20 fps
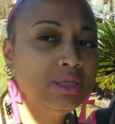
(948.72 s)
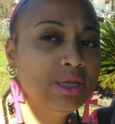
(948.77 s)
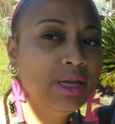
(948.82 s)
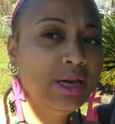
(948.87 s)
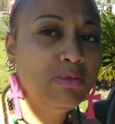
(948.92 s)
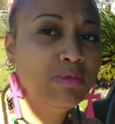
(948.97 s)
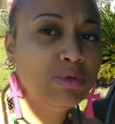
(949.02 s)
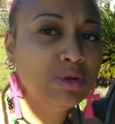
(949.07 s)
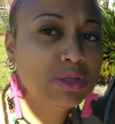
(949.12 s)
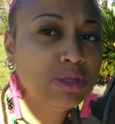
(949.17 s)
because
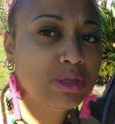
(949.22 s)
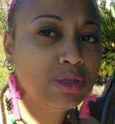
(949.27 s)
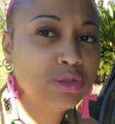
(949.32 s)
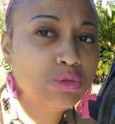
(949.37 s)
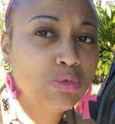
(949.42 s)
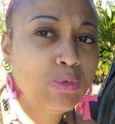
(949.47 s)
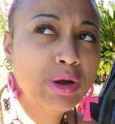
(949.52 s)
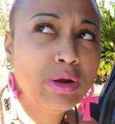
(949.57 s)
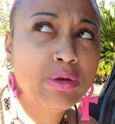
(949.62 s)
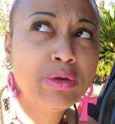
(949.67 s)
Nene wants us
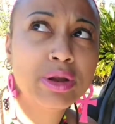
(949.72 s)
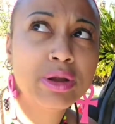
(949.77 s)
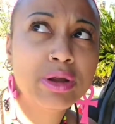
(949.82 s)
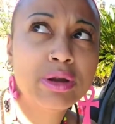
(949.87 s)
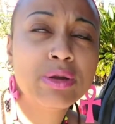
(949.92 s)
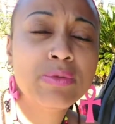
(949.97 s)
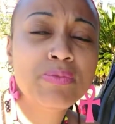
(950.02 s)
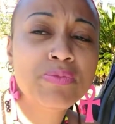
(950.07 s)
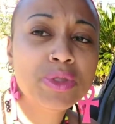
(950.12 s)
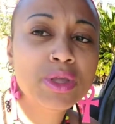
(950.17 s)
to wait on
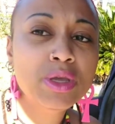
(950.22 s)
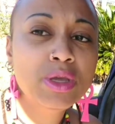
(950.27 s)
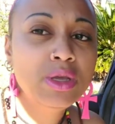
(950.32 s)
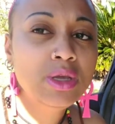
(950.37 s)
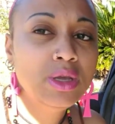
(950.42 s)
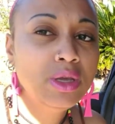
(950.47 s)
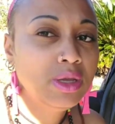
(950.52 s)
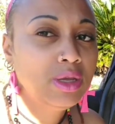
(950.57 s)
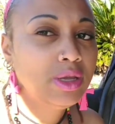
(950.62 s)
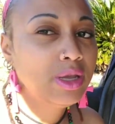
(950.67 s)
her.
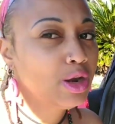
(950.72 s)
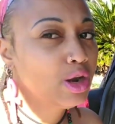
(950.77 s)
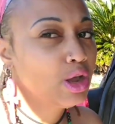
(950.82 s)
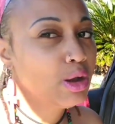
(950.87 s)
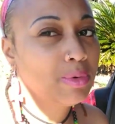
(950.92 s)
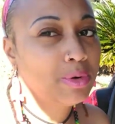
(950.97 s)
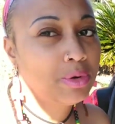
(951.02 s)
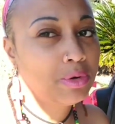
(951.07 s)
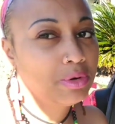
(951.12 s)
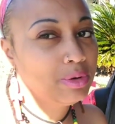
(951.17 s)
Y'all
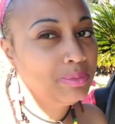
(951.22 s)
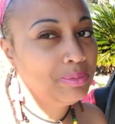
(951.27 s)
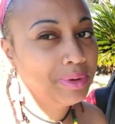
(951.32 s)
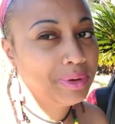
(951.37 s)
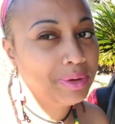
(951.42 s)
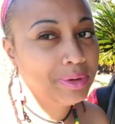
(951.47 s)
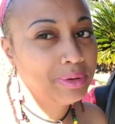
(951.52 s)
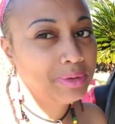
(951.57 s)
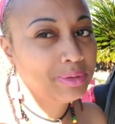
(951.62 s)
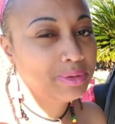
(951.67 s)
know I'm an early
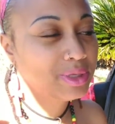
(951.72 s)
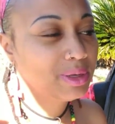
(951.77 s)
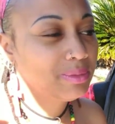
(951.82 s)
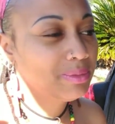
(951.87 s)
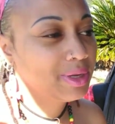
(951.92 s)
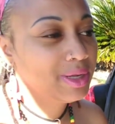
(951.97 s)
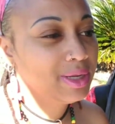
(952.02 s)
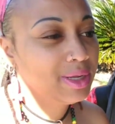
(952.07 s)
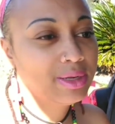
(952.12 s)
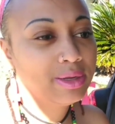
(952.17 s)
bird, so
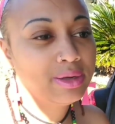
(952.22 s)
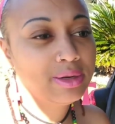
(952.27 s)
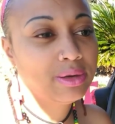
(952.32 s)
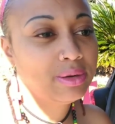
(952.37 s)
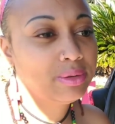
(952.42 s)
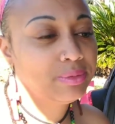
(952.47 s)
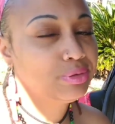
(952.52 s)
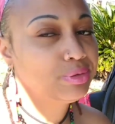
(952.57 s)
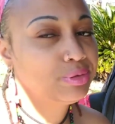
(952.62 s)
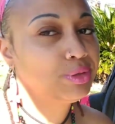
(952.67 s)
I'm going to get
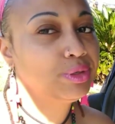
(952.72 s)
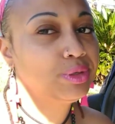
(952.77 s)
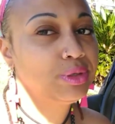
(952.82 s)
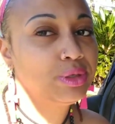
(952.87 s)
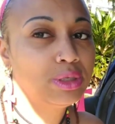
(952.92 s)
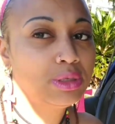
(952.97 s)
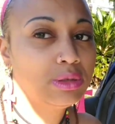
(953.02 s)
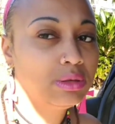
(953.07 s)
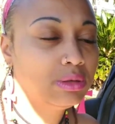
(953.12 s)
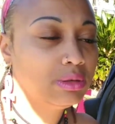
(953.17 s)
there
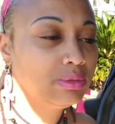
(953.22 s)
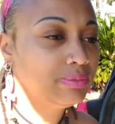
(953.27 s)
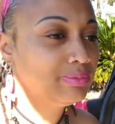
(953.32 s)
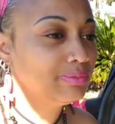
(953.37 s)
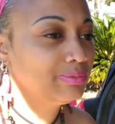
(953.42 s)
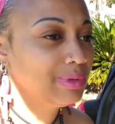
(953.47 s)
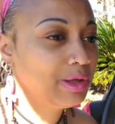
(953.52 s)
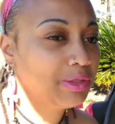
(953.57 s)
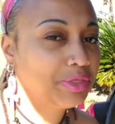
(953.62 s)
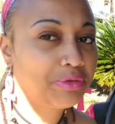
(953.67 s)

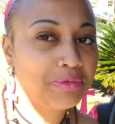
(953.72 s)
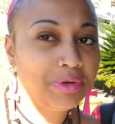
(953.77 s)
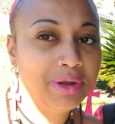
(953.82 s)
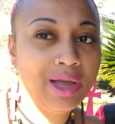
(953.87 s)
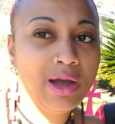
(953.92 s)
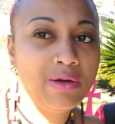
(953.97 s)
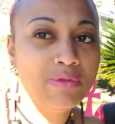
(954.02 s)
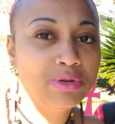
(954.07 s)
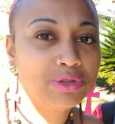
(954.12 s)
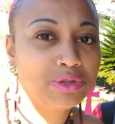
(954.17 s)
about
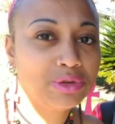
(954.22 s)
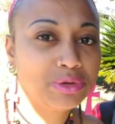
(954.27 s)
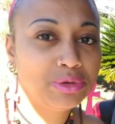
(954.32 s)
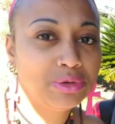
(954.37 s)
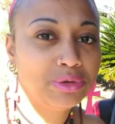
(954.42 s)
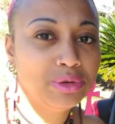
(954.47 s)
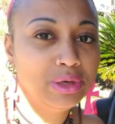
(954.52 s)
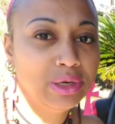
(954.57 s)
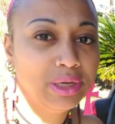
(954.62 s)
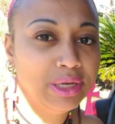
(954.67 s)
three hours
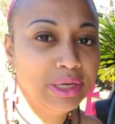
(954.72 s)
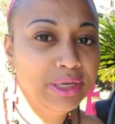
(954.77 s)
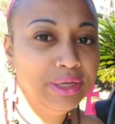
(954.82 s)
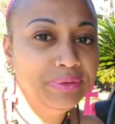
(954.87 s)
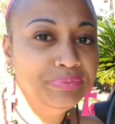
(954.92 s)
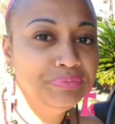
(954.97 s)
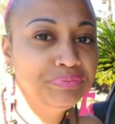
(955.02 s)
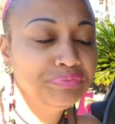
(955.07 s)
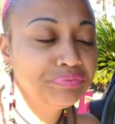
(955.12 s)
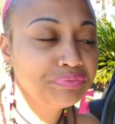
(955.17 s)

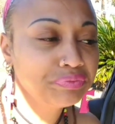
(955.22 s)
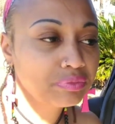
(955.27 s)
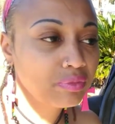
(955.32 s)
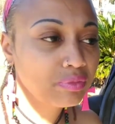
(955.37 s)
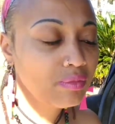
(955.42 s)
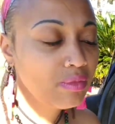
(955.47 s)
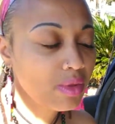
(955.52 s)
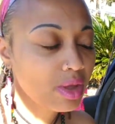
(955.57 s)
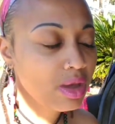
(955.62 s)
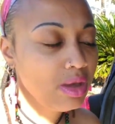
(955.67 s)
early.
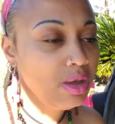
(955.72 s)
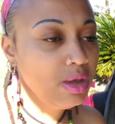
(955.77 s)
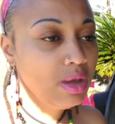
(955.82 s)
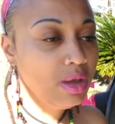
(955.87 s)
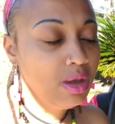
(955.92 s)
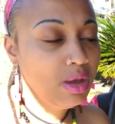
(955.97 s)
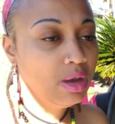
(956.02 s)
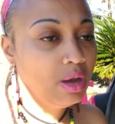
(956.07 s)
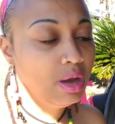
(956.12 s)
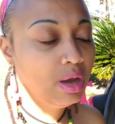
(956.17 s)

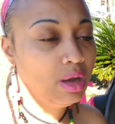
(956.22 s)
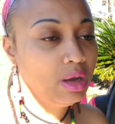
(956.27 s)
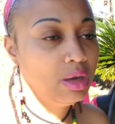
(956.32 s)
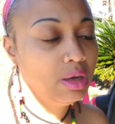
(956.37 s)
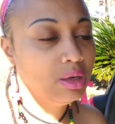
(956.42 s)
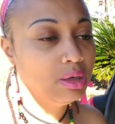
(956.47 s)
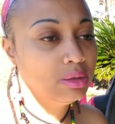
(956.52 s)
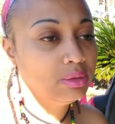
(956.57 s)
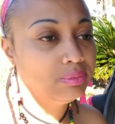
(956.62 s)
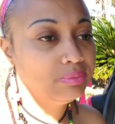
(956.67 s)

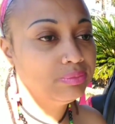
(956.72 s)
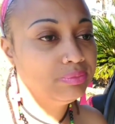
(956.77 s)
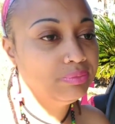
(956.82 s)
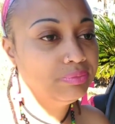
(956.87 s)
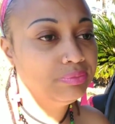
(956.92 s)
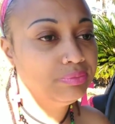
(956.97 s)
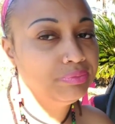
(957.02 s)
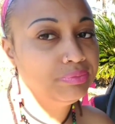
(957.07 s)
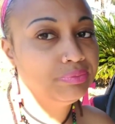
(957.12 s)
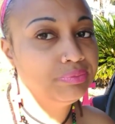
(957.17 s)
Um,
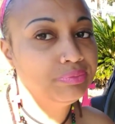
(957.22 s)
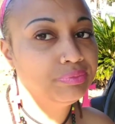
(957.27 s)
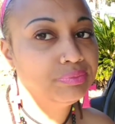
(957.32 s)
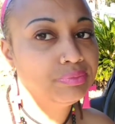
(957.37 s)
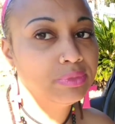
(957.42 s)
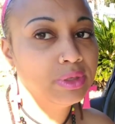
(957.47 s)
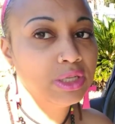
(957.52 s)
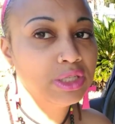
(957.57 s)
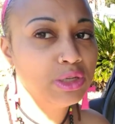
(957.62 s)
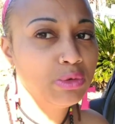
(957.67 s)

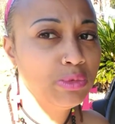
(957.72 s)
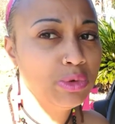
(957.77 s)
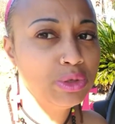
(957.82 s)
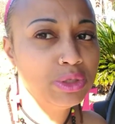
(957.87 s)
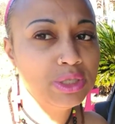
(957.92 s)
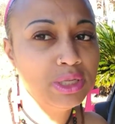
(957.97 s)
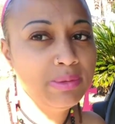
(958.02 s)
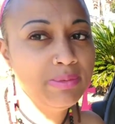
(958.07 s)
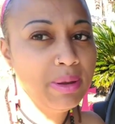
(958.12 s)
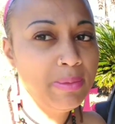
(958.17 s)
and so we'll
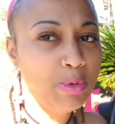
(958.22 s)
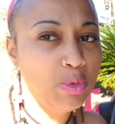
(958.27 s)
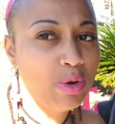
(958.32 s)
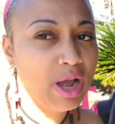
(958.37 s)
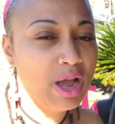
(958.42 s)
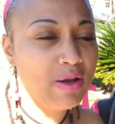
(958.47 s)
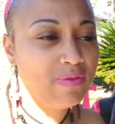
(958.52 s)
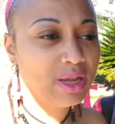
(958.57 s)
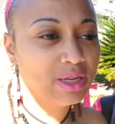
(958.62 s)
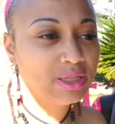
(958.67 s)
sit. Maybe
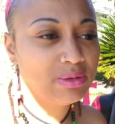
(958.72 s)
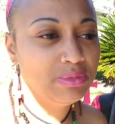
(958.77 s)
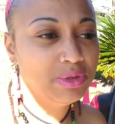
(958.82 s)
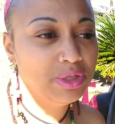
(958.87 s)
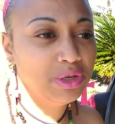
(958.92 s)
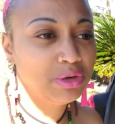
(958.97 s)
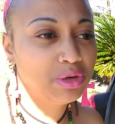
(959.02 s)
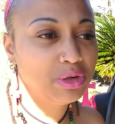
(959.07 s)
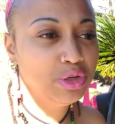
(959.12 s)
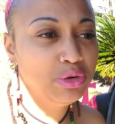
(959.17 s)
we'll have like
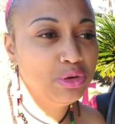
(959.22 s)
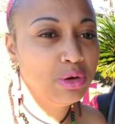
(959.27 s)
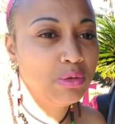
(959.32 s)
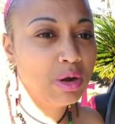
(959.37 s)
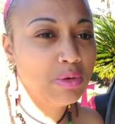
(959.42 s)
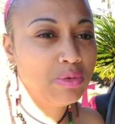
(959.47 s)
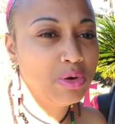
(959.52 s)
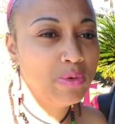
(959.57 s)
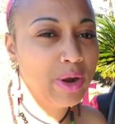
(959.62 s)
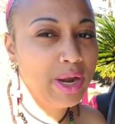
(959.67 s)
some dinner, you know,
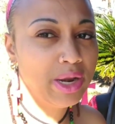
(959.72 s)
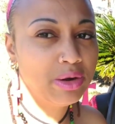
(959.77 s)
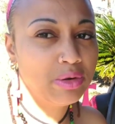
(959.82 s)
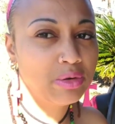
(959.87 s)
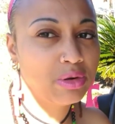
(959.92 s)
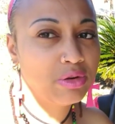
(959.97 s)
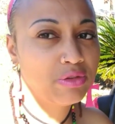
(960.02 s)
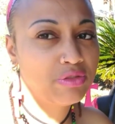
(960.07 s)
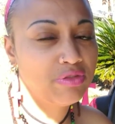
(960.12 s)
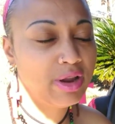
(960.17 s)
while we're waiting
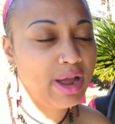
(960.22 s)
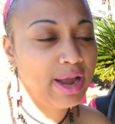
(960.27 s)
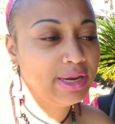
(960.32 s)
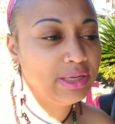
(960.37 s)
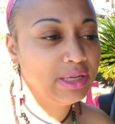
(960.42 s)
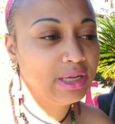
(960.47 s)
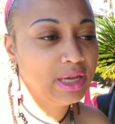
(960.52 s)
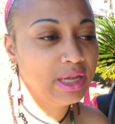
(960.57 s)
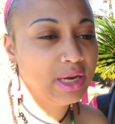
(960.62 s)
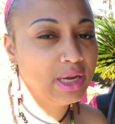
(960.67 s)
on her
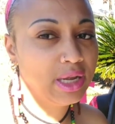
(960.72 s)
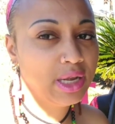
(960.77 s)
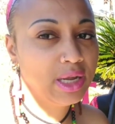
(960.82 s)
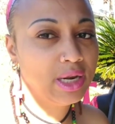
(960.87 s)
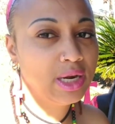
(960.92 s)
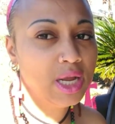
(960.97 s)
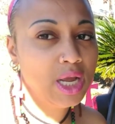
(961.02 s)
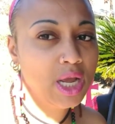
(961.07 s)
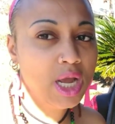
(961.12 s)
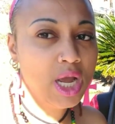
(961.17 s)
flight to get
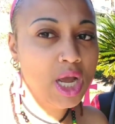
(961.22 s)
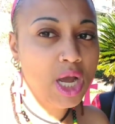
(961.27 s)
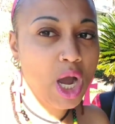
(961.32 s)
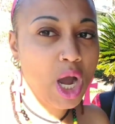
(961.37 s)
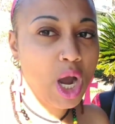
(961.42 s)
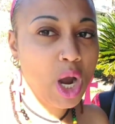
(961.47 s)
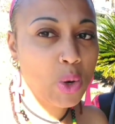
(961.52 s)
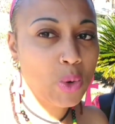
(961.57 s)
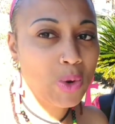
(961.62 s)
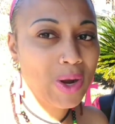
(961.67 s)
in.
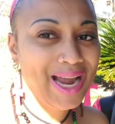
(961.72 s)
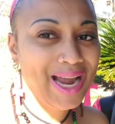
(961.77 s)
All